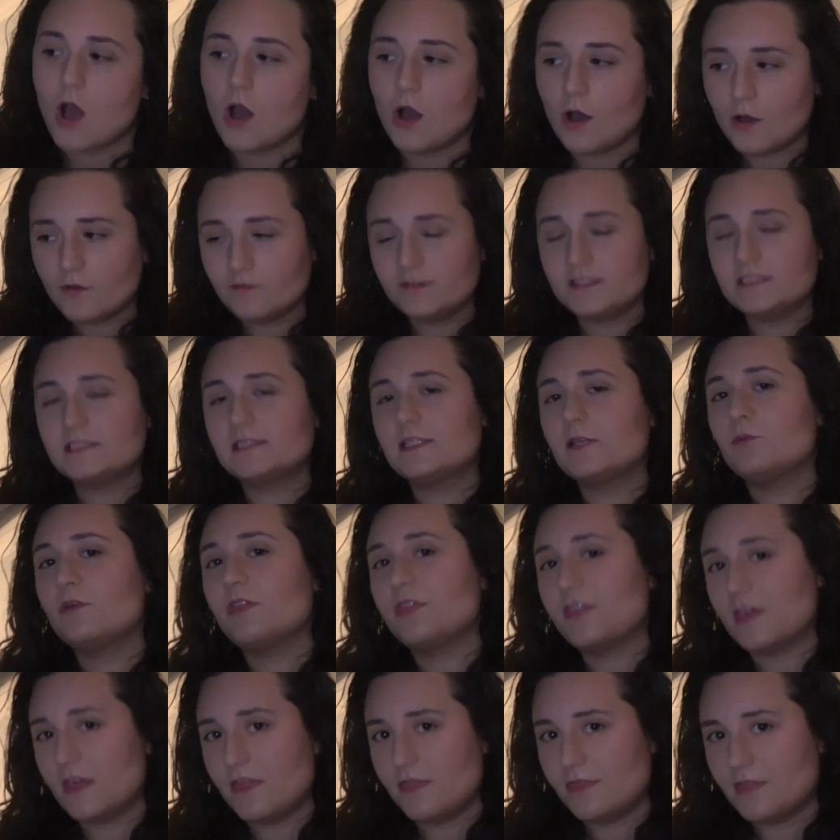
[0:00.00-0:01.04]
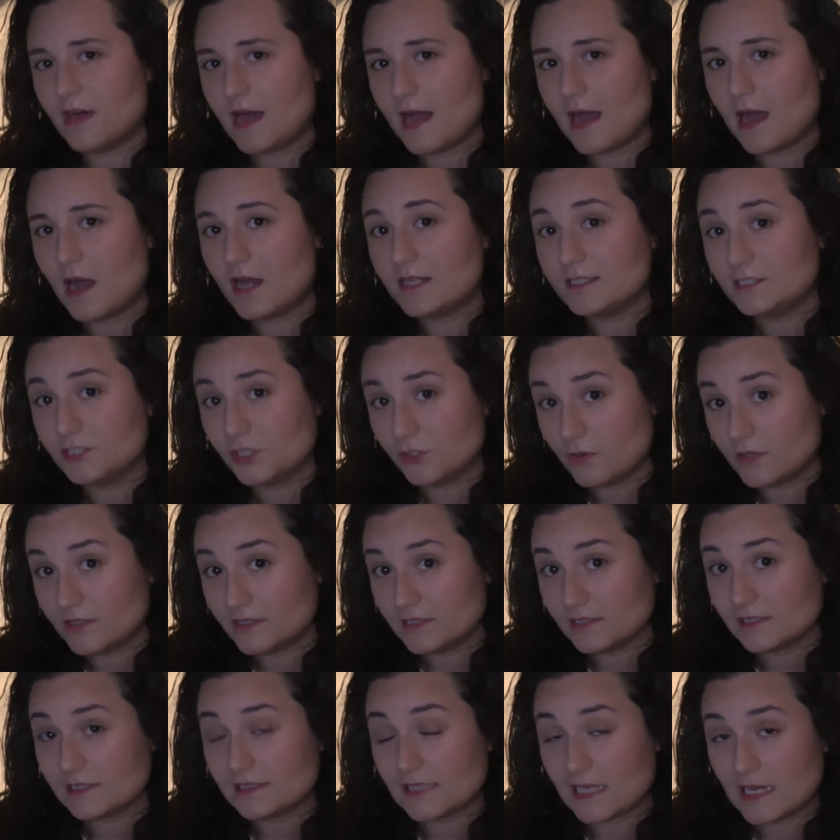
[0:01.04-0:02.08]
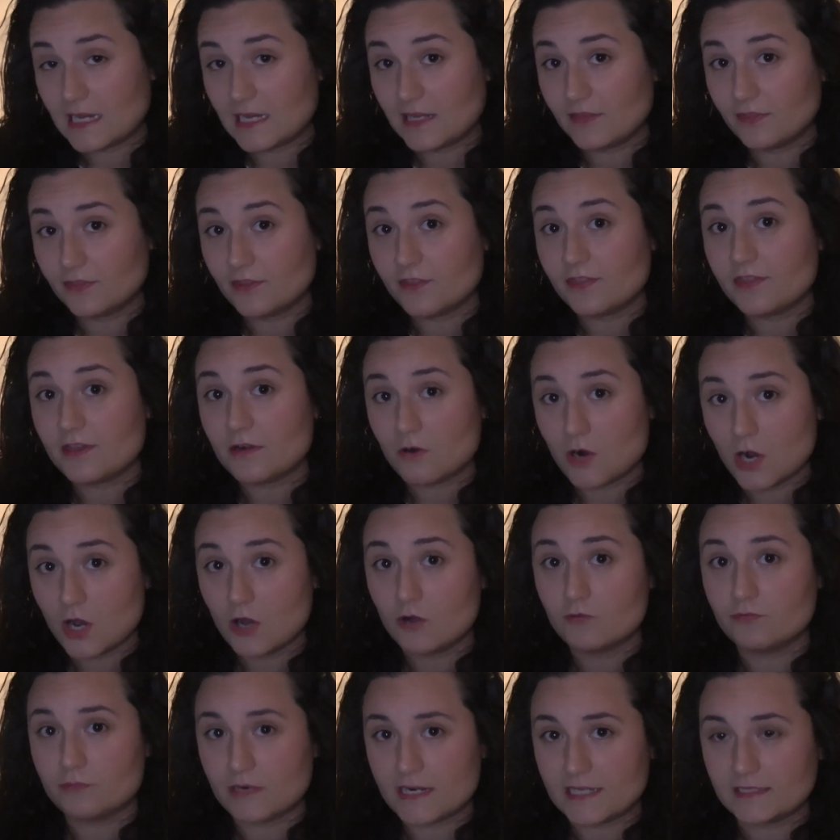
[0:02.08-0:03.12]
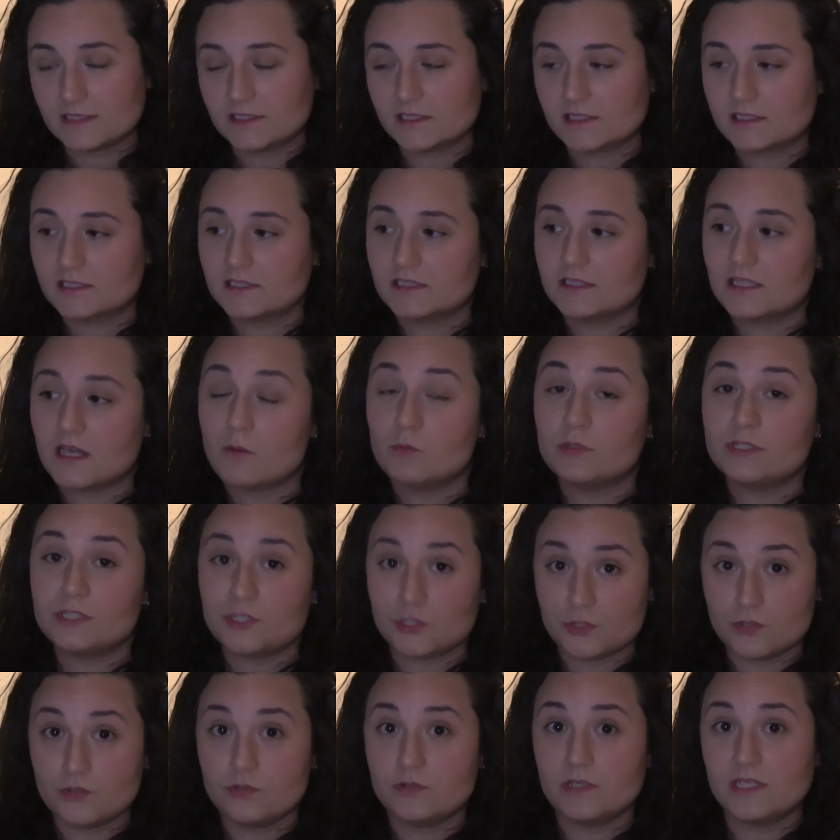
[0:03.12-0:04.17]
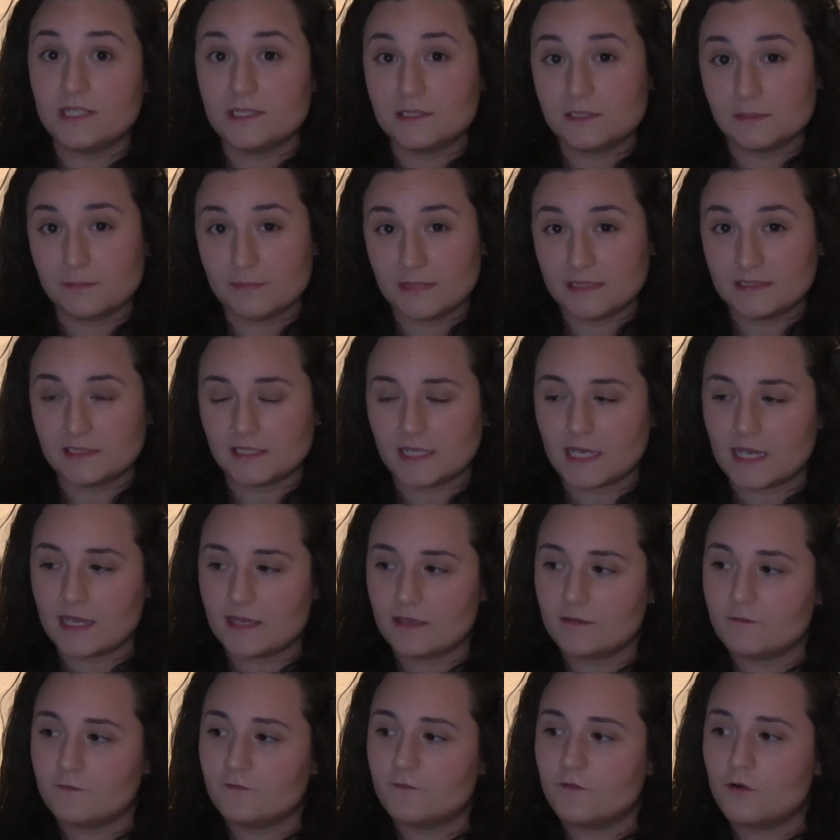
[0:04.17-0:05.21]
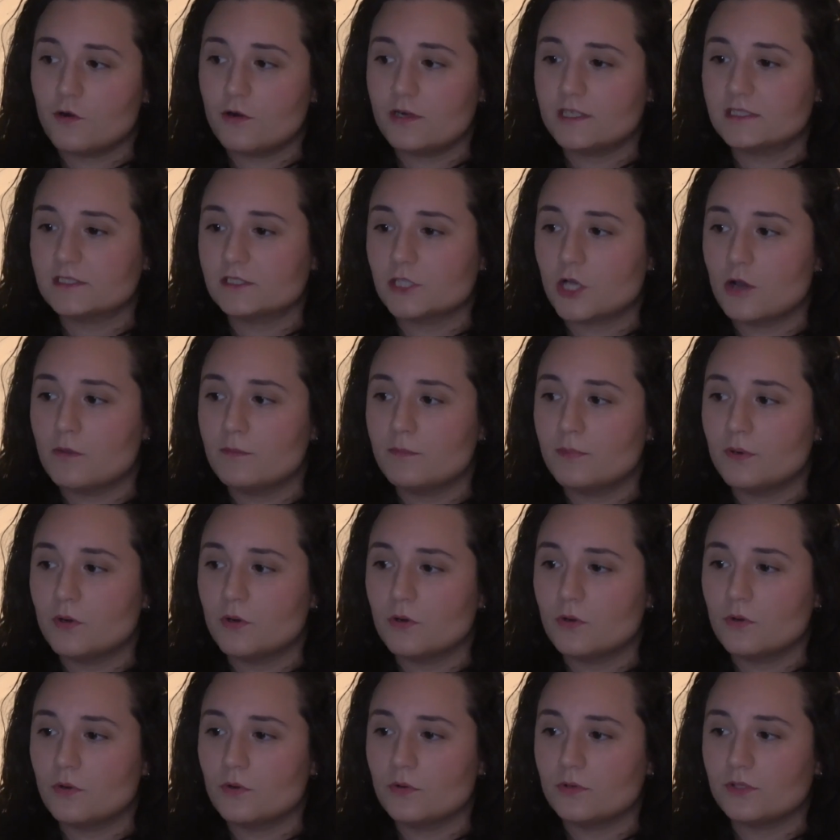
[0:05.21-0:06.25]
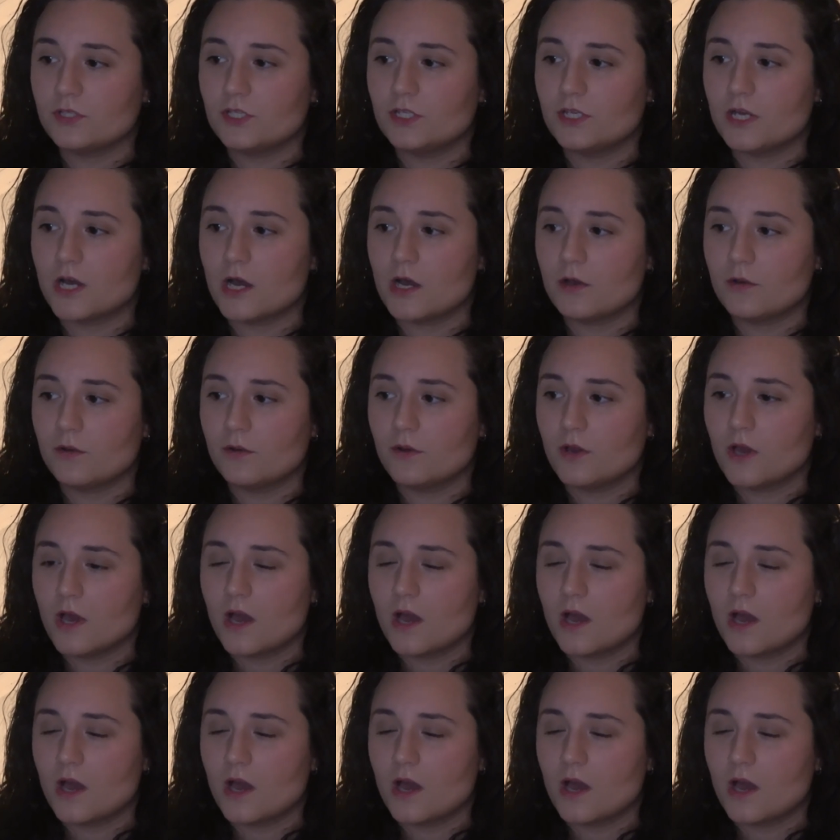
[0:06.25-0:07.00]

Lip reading: Obviously, within that, I do understand that there are risks that we do need to mitigate. For example, you know,